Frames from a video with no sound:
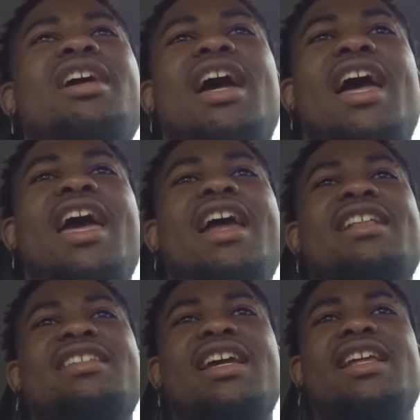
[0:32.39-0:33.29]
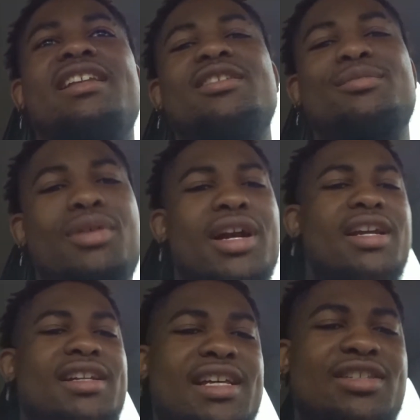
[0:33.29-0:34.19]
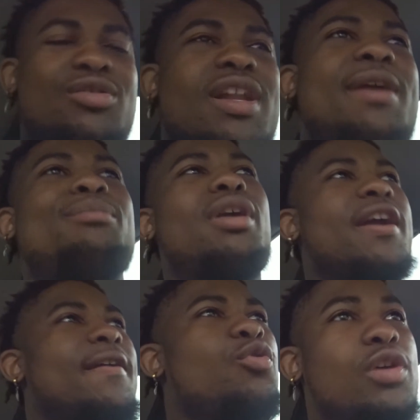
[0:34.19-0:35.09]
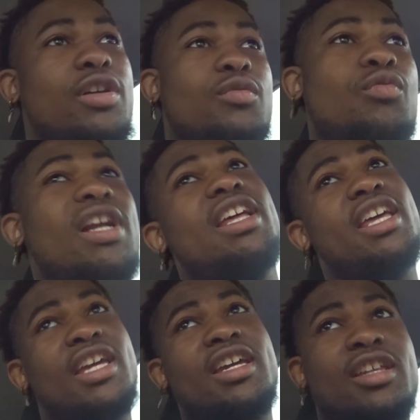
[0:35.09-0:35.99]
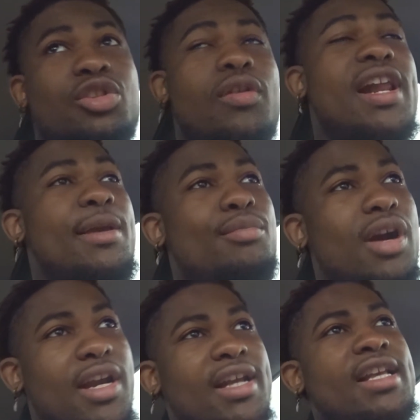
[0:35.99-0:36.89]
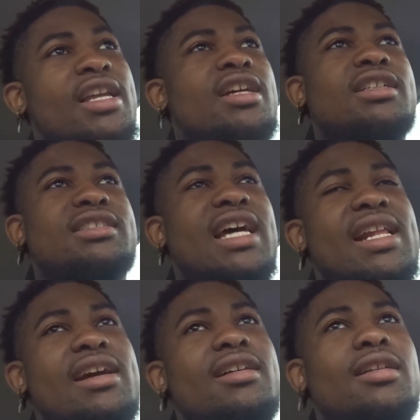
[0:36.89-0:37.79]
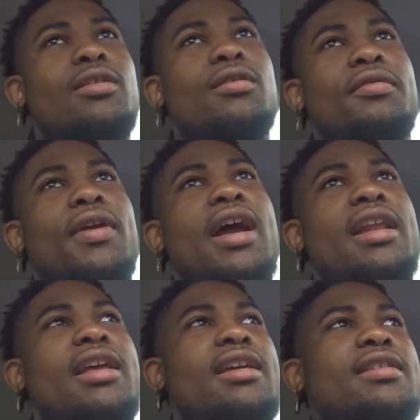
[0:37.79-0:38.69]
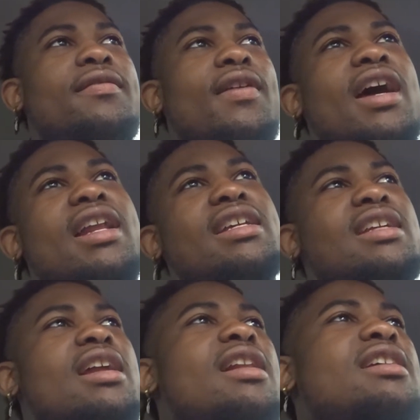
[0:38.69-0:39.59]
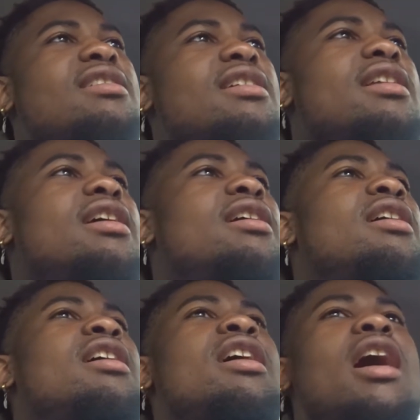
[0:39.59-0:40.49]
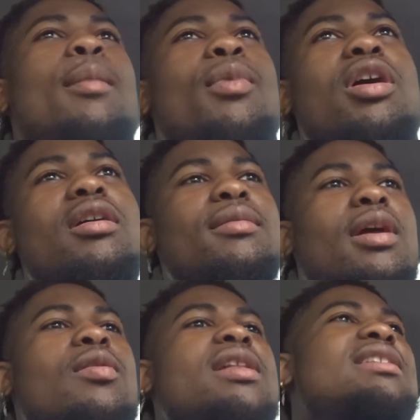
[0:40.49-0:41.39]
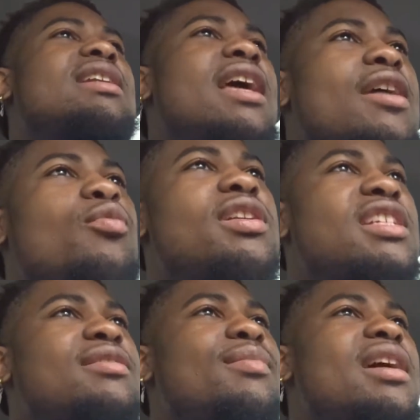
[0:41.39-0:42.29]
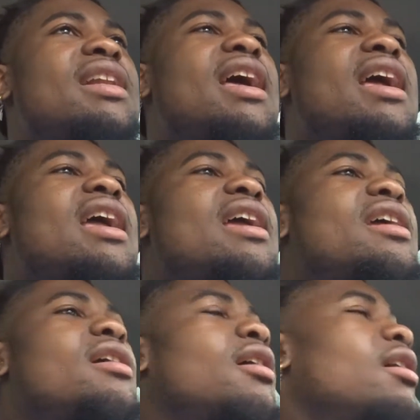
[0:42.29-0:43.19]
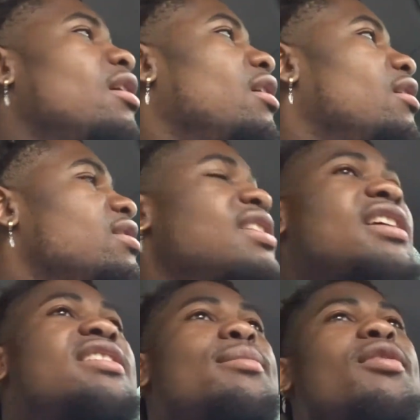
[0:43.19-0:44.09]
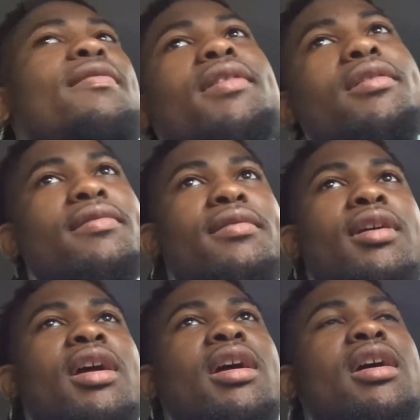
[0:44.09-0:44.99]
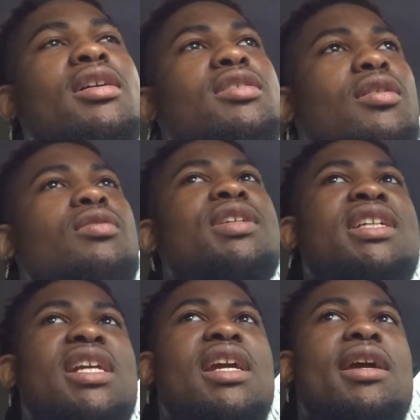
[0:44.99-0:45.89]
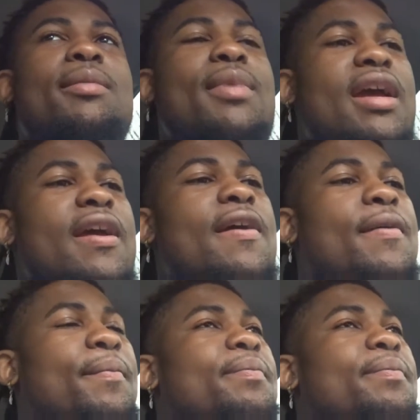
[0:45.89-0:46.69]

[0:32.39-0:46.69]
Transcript: I had to take that little break, that 2-day break. What, really? 3-day break. Because I didn't upload Friday, Saturday, Sunday. I'm uploading today, which is Monday, September 5th. So, shit, man.